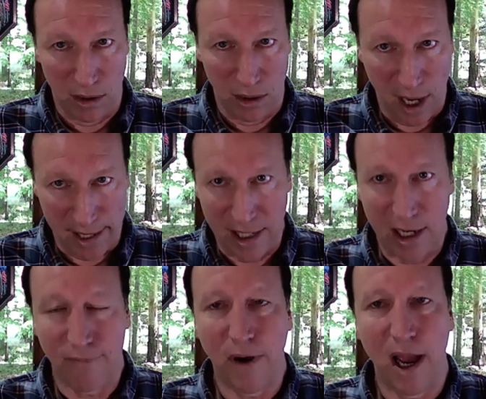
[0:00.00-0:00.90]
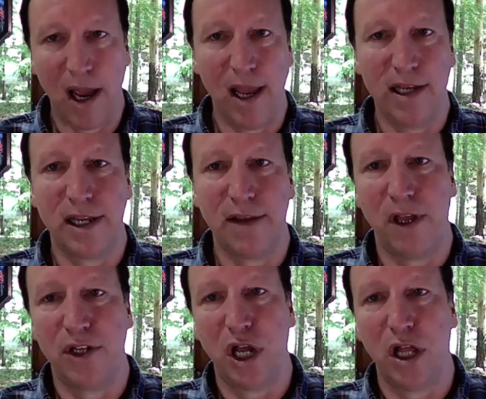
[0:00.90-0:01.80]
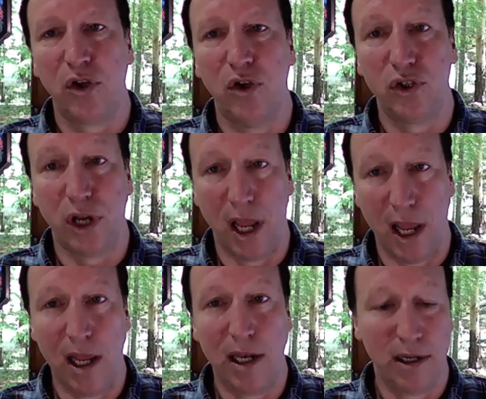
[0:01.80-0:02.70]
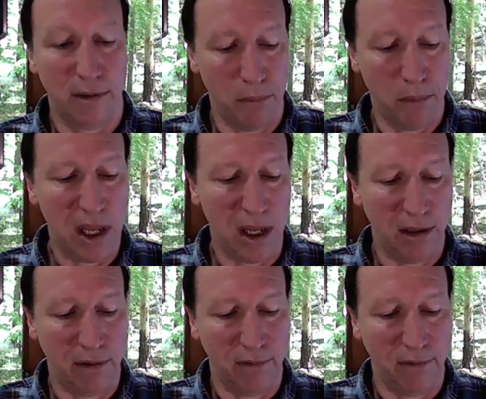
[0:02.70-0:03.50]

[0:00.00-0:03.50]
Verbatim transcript: identify as evangelicals and meet